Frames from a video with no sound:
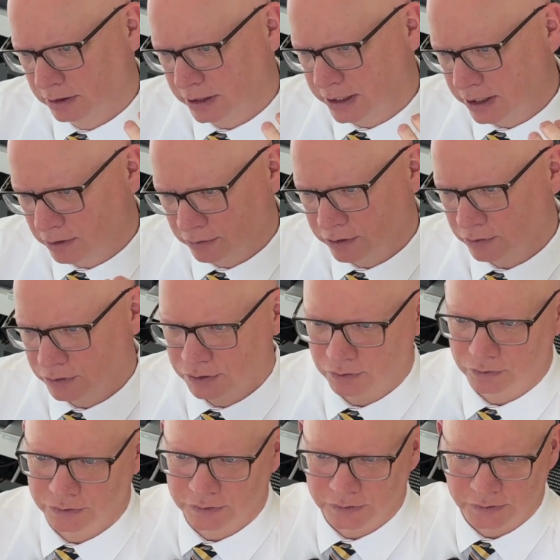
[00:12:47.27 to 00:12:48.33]
here are your
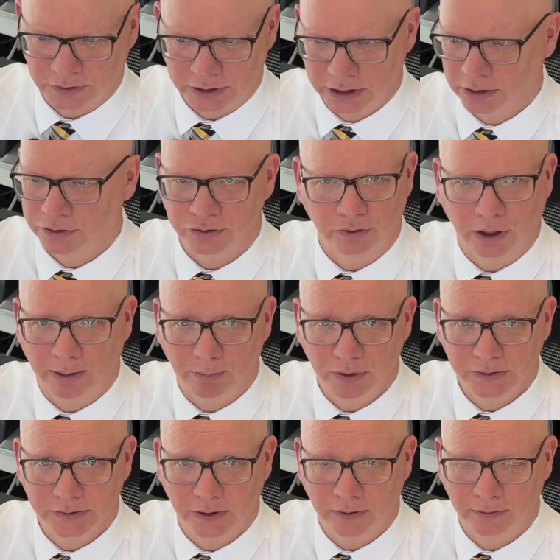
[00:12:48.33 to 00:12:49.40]
sources and here's your
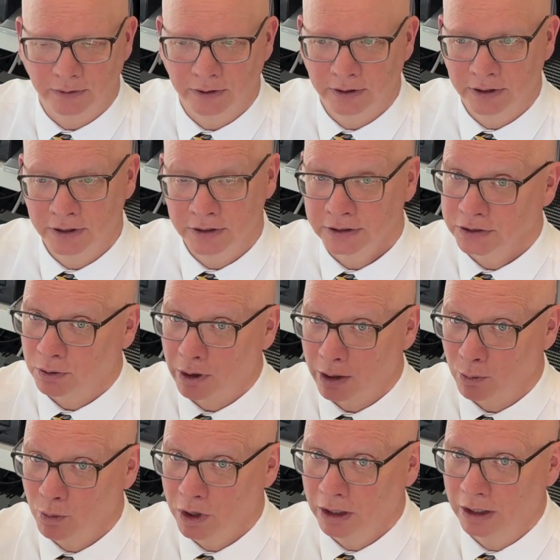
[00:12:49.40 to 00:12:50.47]
episode. So I
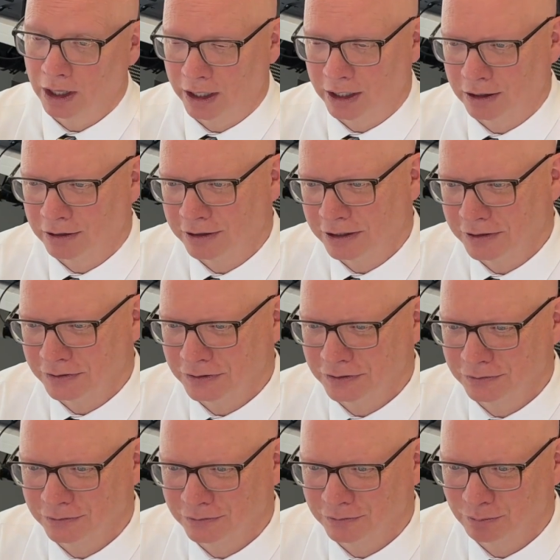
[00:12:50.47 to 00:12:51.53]
would like these
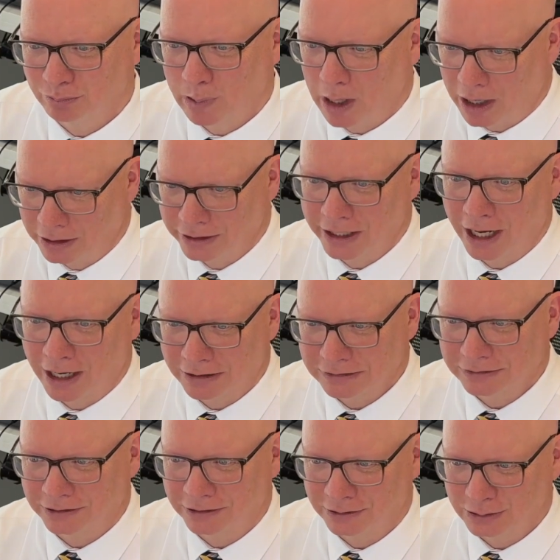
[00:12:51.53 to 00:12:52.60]

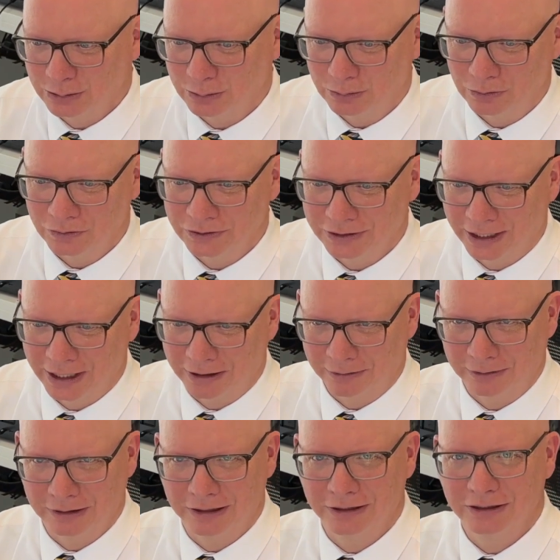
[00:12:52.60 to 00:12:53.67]
podcasting tools to get a
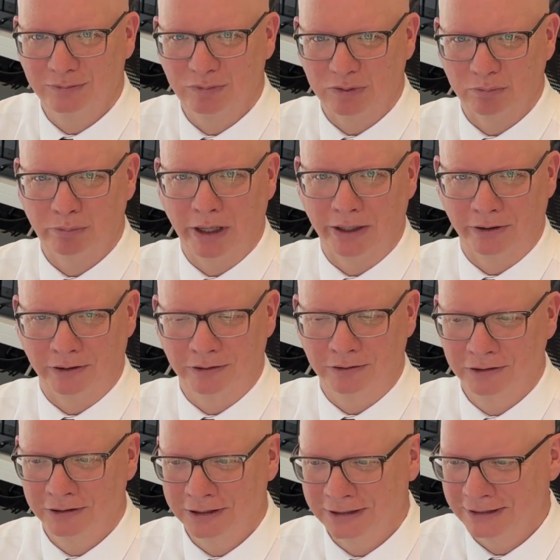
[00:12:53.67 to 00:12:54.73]
little bit better,
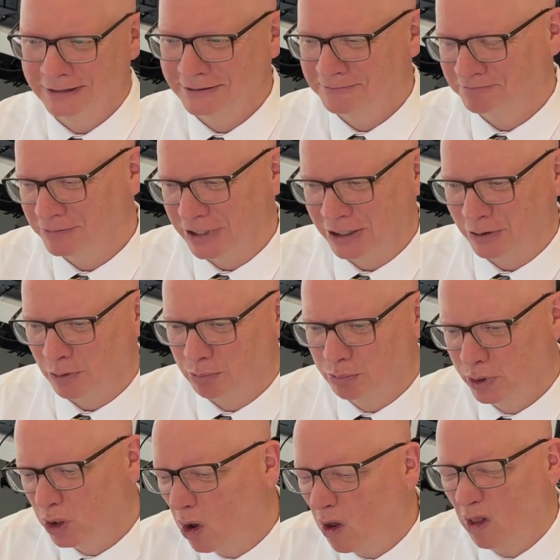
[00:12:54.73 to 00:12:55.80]

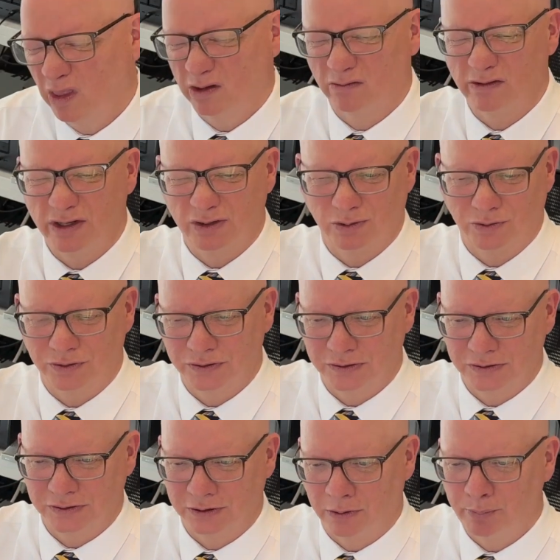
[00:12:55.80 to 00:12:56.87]
put all the
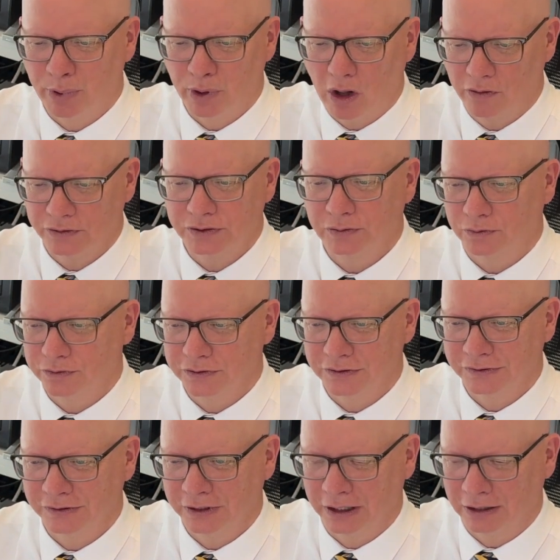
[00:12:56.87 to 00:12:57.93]
resources, put all the
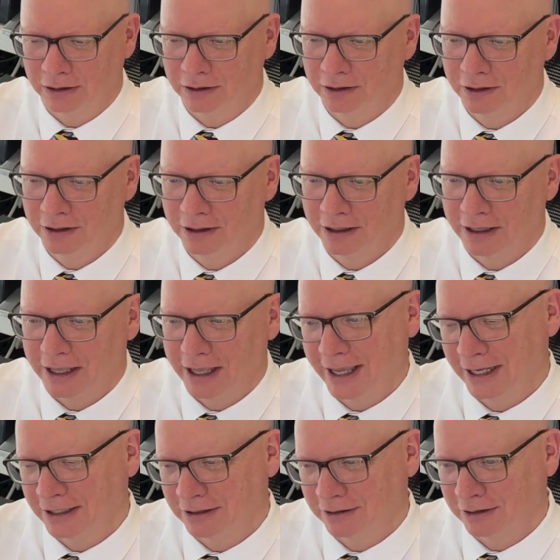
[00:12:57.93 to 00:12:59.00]
sources in
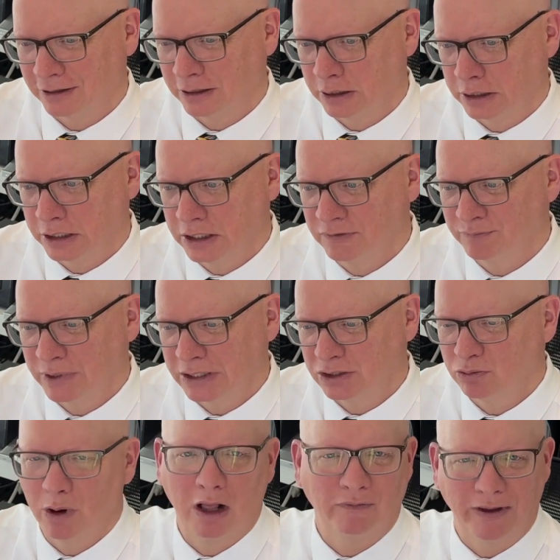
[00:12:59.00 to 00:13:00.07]
and give me
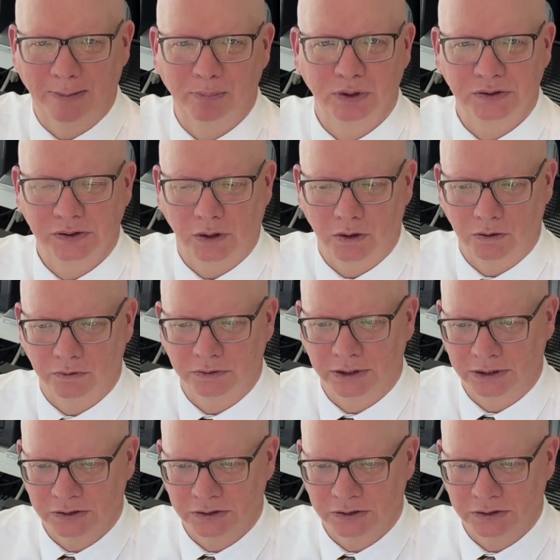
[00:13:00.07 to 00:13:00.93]
12 episodes and